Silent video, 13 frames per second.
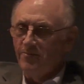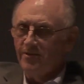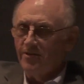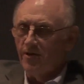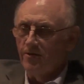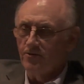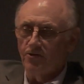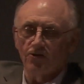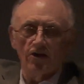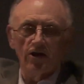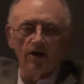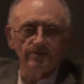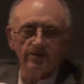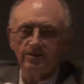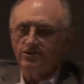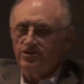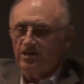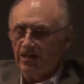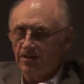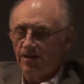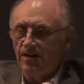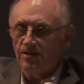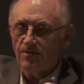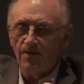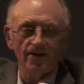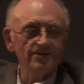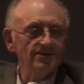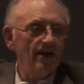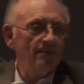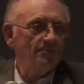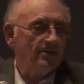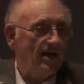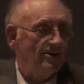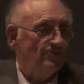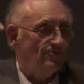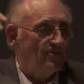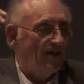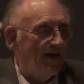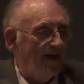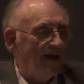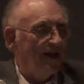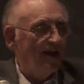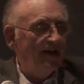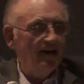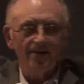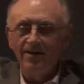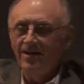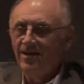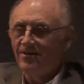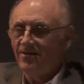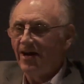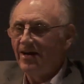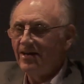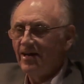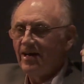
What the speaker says: to the lovers getting all crossed up and As You Like It, right?